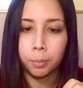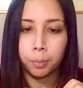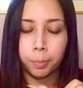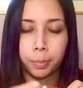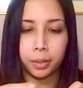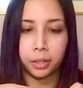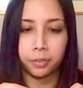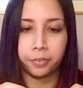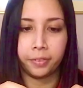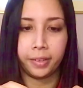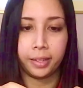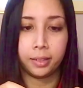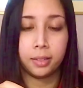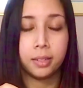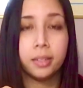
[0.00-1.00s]

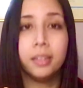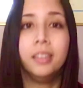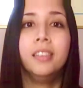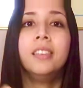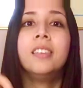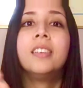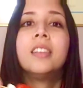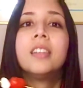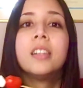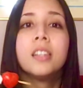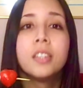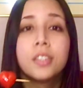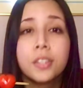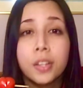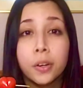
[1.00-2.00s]
Perfect.
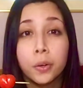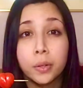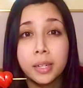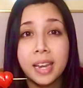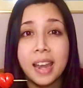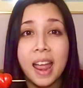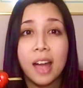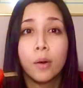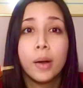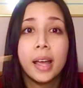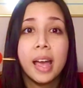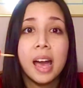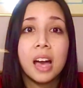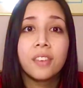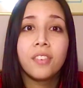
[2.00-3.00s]
So now I
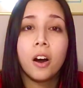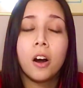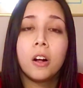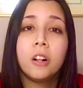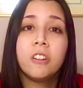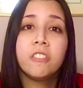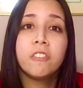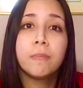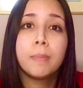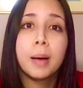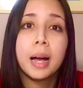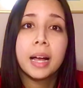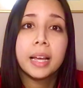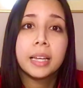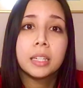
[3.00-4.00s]
have all of
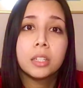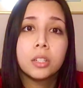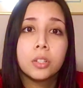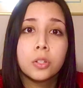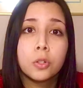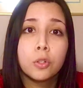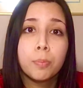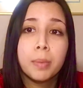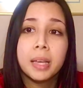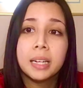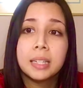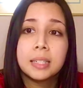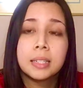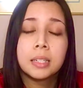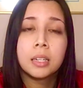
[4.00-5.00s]
my
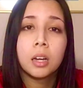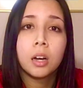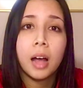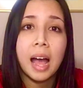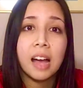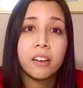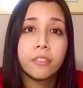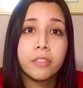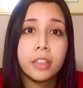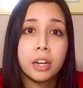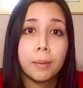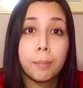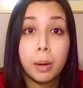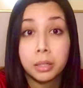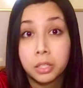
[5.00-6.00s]
toothpicks have their
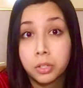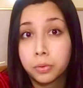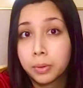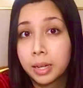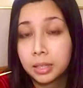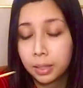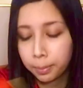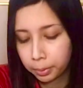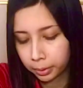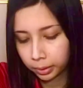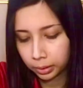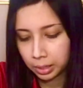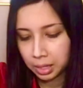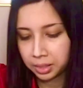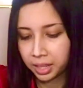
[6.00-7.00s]
mozzarella pearl
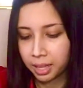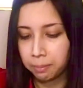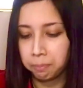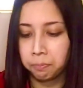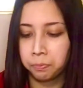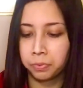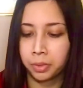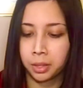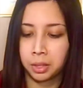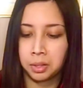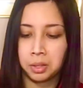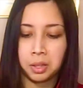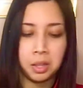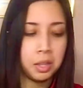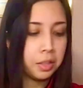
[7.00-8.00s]
on them.
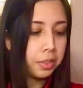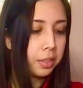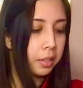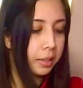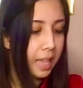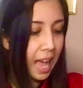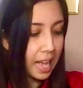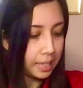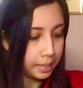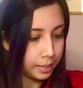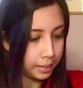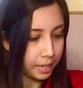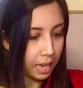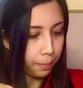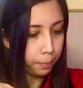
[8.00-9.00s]
The last
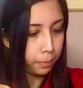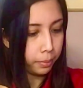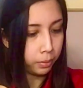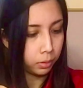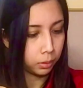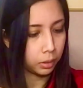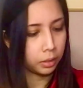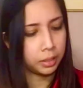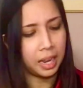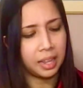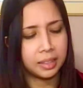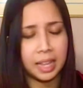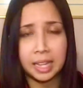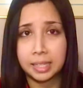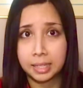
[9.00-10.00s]
step, or not
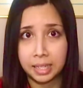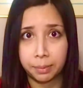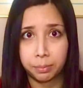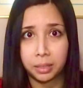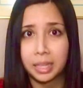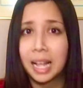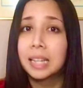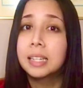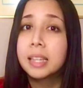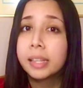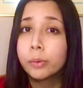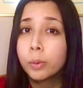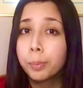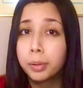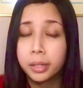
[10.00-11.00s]
last step, the last thing
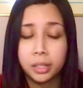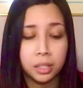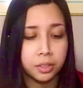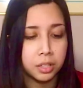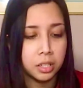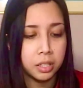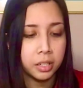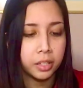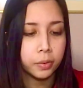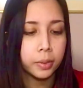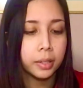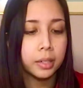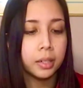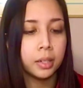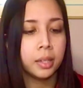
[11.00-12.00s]
we're putting on the
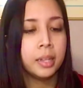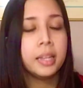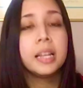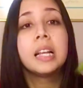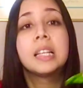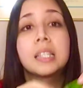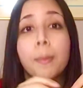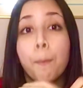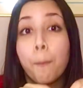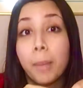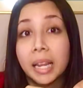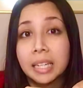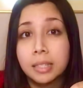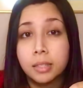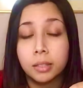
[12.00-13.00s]
skewer is a
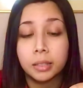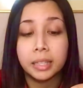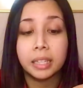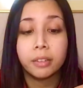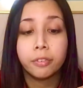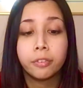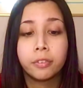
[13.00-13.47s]
basil leaf.